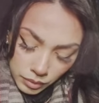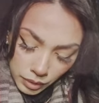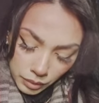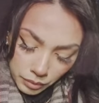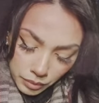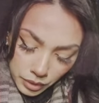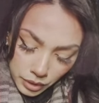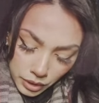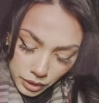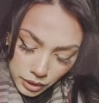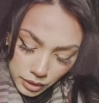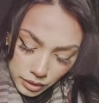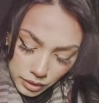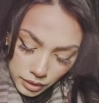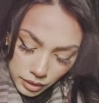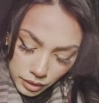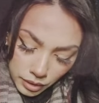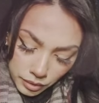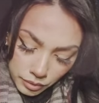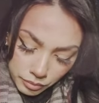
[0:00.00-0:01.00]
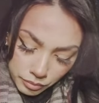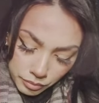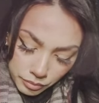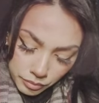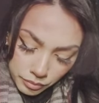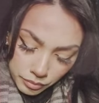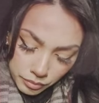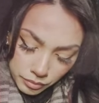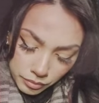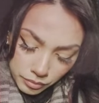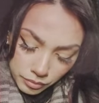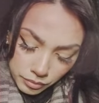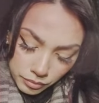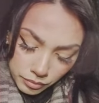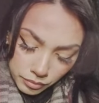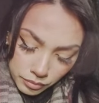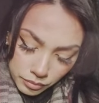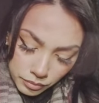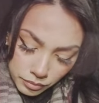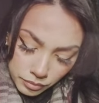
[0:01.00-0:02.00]
what are you gonna say?
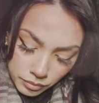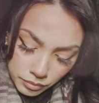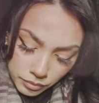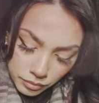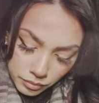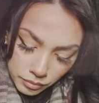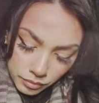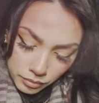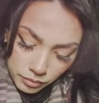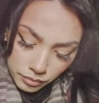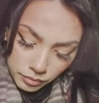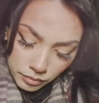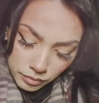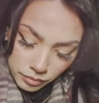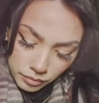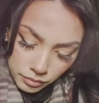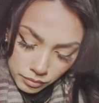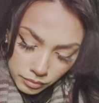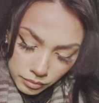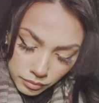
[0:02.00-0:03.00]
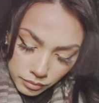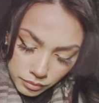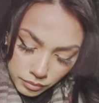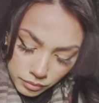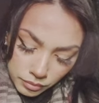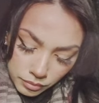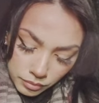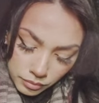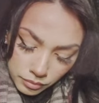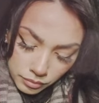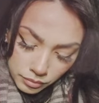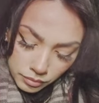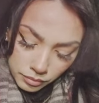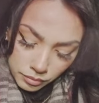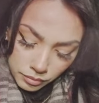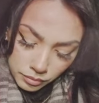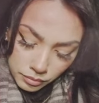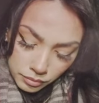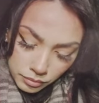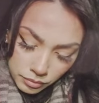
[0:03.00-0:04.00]
Loathe his account. Not
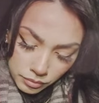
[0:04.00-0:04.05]
just for